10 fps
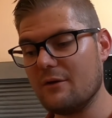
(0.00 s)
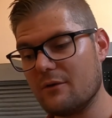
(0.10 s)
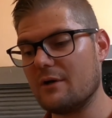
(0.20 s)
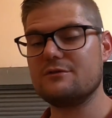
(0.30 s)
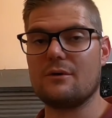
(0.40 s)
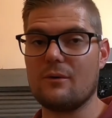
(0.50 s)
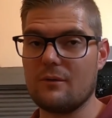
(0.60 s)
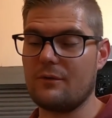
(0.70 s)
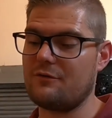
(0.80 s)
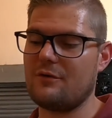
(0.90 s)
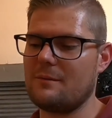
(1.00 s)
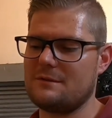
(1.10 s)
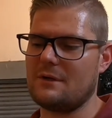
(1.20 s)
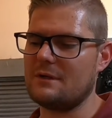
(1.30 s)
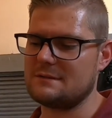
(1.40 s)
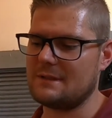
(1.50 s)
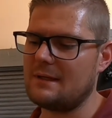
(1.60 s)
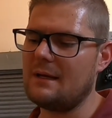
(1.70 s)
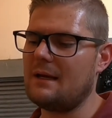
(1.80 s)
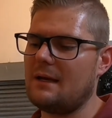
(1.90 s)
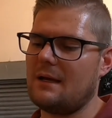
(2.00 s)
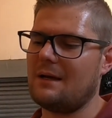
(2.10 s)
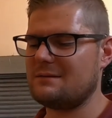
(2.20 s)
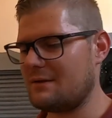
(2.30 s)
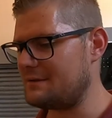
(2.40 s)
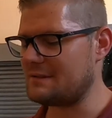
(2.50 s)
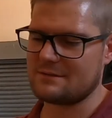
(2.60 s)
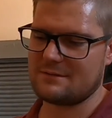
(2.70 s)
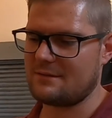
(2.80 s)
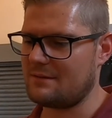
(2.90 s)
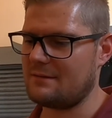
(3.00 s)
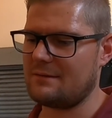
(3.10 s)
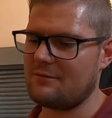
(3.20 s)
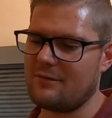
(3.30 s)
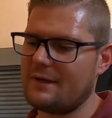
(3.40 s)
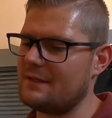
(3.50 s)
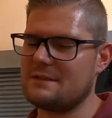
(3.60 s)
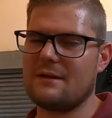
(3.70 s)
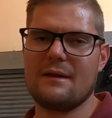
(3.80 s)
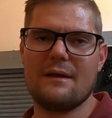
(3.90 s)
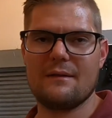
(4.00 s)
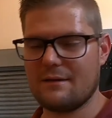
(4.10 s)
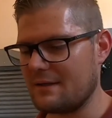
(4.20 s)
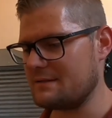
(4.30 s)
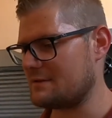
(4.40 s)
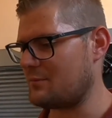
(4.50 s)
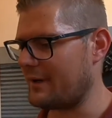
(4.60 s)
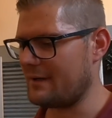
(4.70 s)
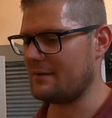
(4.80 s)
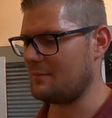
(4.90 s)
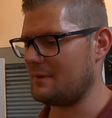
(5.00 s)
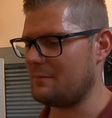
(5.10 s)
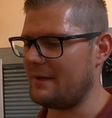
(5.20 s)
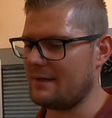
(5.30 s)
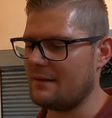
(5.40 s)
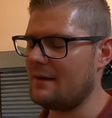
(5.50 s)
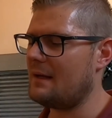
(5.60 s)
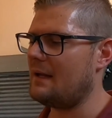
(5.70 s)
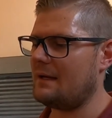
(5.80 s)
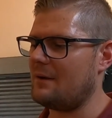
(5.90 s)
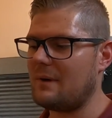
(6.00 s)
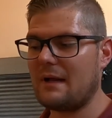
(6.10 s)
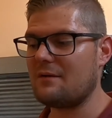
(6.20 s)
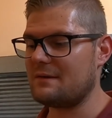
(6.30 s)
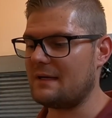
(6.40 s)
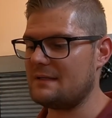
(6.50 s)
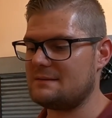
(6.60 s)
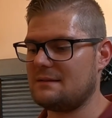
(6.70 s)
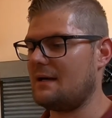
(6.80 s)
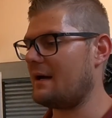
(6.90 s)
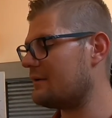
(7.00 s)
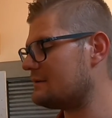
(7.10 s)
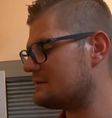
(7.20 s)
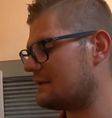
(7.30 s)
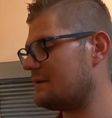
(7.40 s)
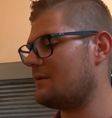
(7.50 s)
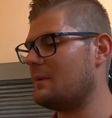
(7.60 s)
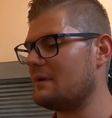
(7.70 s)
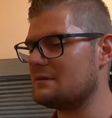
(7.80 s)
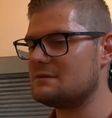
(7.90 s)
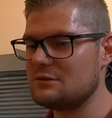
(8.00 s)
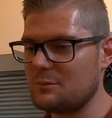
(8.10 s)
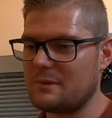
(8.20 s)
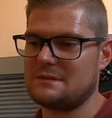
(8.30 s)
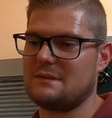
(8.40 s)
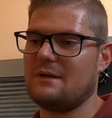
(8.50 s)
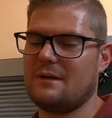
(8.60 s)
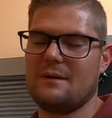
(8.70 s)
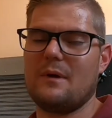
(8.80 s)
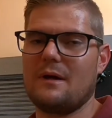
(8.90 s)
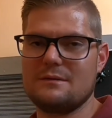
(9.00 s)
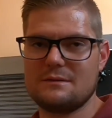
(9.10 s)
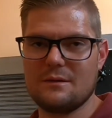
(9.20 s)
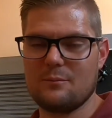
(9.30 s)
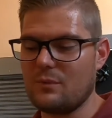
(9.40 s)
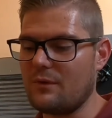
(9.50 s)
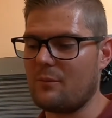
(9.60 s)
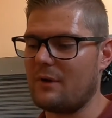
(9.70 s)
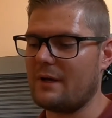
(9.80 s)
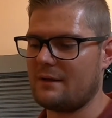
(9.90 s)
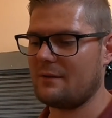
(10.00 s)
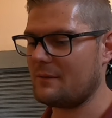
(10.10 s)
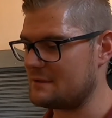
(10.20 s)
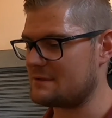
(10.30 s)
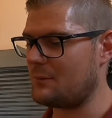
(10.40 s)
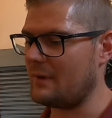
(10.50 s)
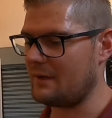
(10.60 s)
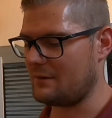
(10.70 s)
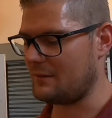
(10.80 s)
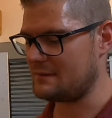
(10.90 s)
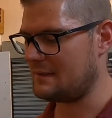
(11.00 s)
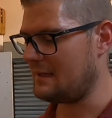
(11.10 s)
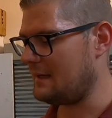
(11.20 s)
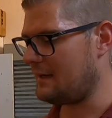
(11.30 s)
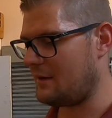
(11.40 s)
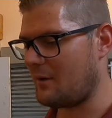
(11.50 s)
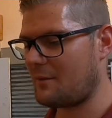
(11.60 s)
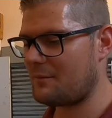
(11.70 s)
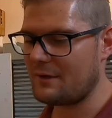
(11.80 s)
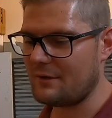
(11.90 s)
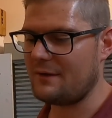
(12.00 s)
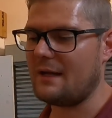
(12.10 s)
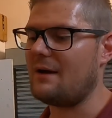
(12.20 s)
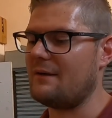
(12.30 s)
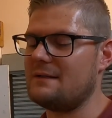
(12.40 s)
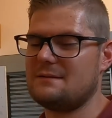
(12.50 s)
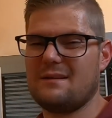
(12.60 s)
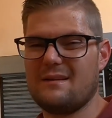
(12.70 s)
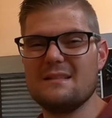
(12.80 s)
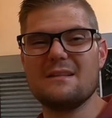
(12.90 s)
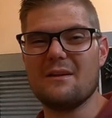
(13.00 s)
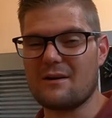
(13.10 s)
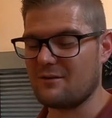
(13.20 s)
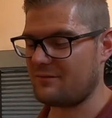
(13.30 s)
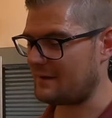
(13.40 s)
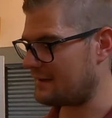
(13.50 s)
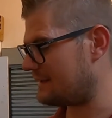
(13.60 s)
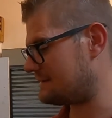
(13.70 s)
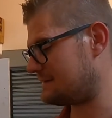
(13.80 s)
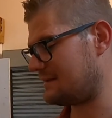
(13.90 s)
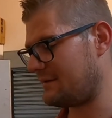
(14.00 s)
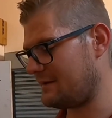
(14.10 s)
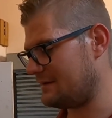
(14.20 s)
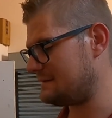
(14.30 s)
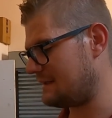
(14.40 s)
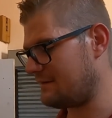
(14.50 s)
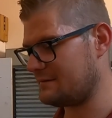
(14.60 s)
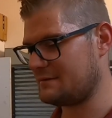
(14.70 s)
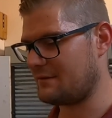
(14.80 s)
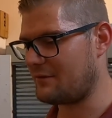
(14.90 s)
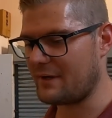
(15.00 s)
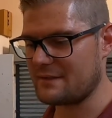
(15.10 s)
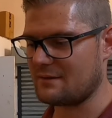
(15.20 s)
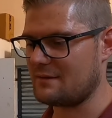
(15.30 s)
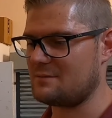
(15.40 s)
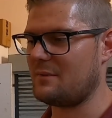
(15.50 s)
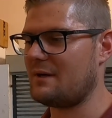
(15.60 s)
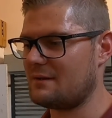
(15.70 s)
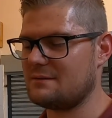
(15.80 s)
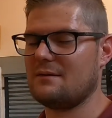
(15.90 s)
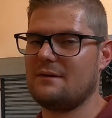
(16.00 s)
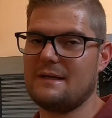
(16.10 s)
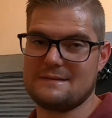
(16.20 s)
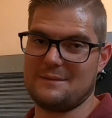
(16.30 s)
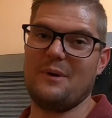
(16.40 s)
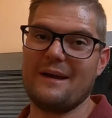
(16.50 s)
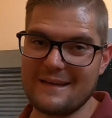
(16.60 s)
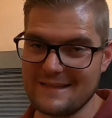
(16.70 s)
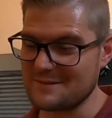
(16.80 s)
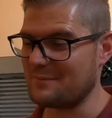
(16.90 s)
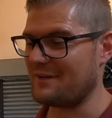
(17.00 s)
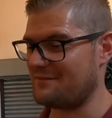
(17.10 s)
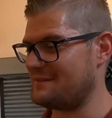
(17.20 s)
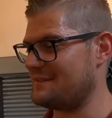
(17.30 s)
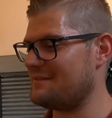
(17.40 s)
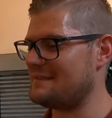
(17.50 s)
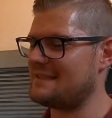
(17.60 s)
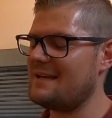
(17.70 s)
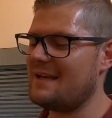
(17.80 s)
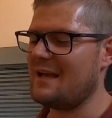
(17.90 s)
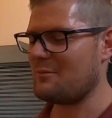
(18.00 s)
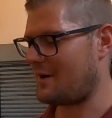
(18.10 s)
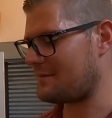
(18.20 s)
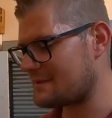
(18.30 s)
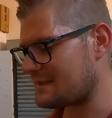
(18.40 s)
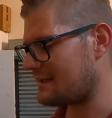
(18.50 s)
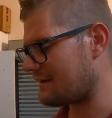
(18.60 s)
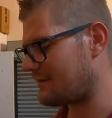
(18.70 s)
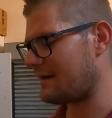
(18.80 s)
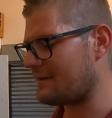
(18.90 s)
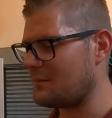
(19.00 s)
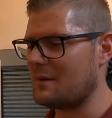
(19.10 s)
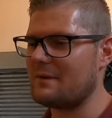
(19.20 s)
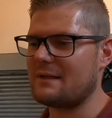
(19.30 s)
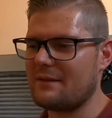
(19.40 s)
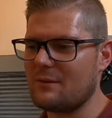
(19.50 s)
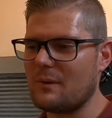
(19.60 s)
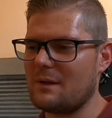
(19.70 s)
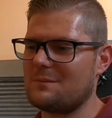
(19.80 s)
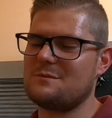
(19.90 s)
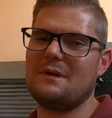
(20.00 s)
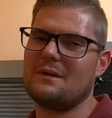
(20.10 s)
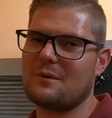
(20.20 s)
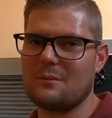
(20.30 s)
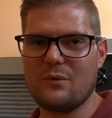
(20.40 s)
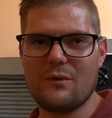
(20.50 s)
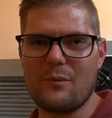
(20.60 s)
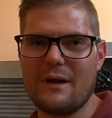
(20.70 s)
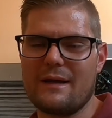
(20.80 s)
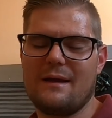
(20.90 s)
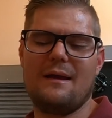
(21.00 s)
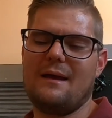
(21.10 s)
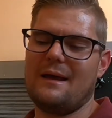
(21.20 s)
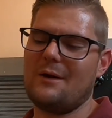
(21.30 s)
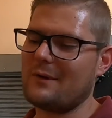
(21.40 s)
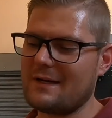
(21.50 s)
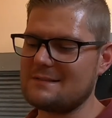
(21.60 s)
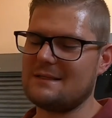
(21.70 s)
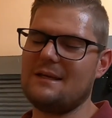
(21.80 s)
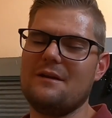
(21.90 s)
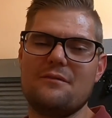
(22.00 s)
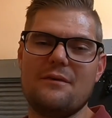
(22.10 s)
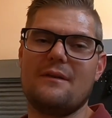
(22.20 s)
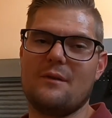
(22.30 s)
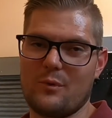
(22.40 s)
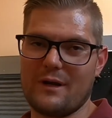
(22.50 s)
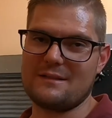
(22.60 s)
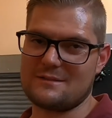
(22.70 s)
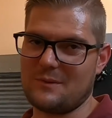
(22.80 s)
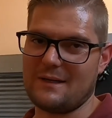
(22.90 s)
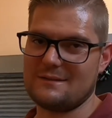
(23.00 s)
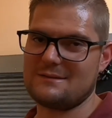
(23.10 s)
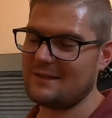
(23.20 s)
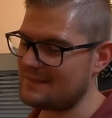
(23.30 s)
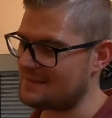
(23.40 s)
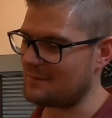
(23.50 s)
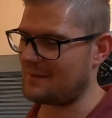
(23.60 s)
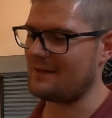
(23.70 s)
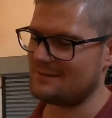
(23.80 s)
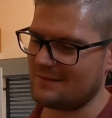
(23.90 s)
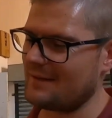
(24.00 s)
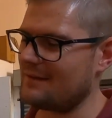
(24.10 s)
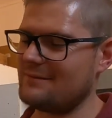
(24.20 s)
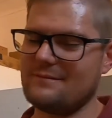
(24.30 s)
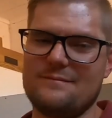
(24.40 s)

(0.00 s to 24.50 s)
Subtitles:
new rotor or refurbished rotor, and so they find each other and then they just brake a little bit better. Now what I've done is I could turn the wheels super slow, and when I pull the brake there was a squealing noise. Now what I'm going to do now is, there's a lot of unnecessary sounds and creaks on this bike, so yes, the bike needs a bit of a service, but I'm just going to crank the wheel a bit, get the wheel up to speed. I'm going to pull the brake and we're going to see if the brake is quiet. So let's see what goes on here.